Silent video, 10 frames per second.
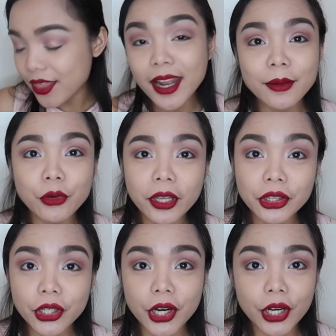Then I'm
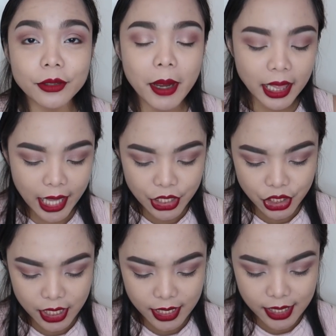going to curl my
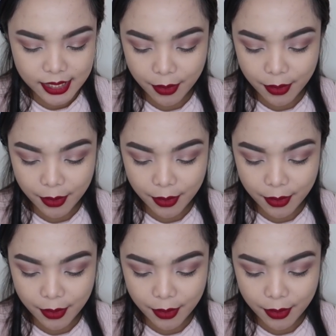lashes.